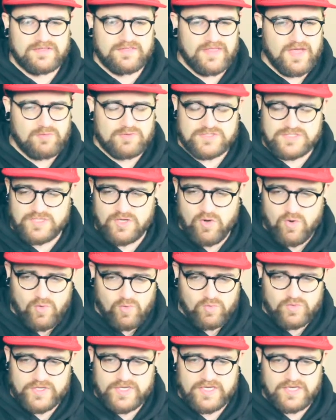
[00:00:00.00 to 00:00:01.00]
That was the
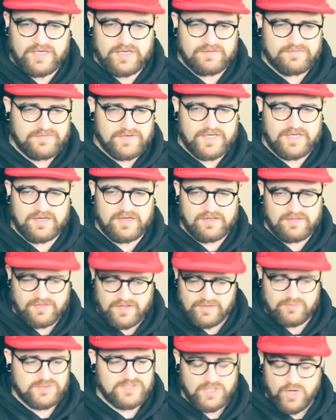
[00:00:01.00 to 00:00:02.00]
only event.
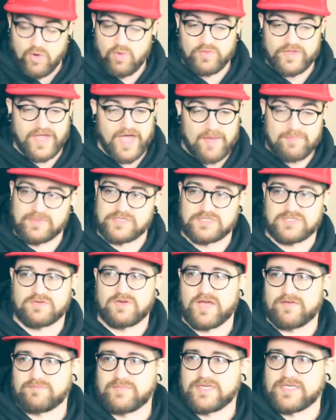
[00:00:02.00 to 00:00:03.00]
That was the only
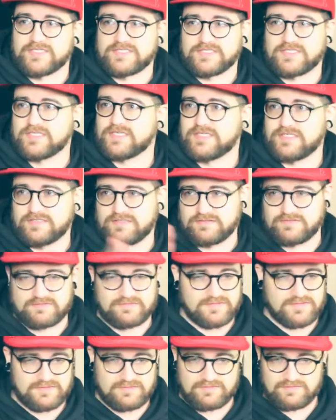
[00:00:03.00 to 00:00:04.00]
episode I've missed in
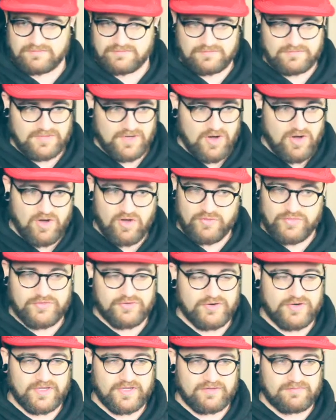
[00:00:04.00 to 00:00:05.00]
all
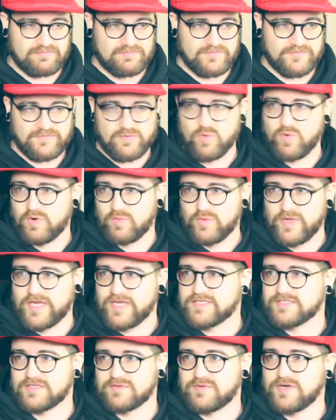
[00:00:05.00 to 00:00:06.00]
34
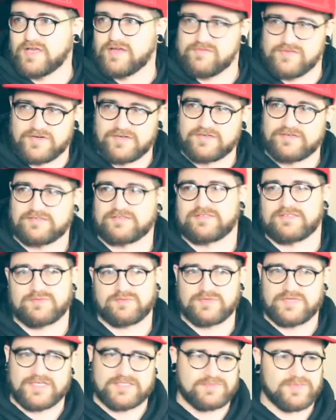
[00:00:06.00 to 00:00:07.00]
weeks or whatever it
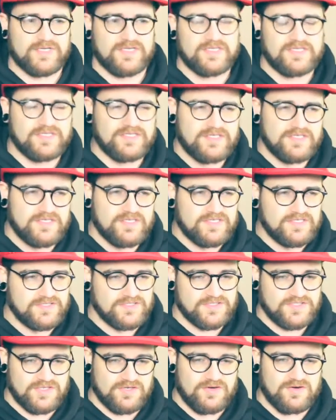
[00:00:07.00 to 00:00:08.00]
has been.
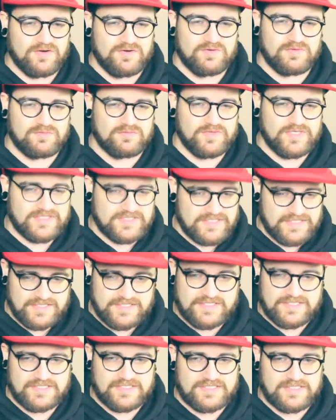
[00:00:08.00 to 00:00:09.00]
So
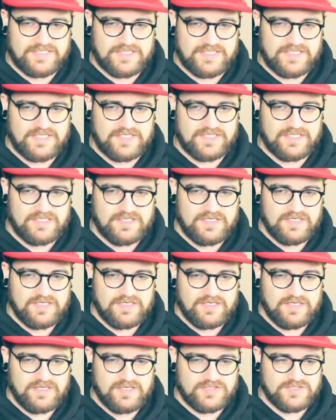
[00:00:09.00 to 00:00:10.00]
consistency,
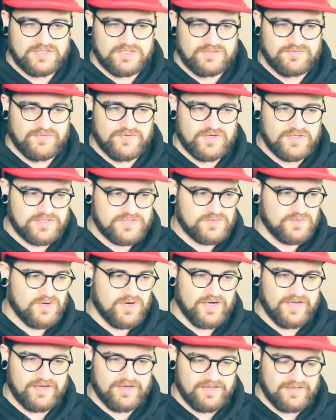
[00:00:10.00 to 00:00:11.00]
because your first
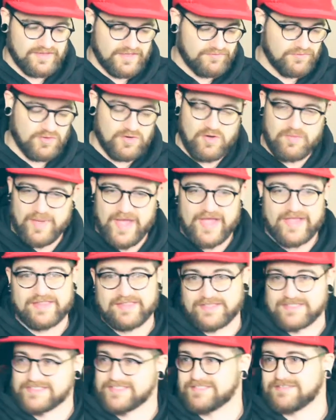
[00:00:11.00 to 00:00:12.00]
one, if you go back
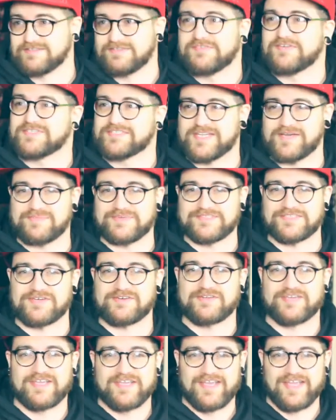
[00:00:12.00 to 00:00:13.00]
and listen to the first episode,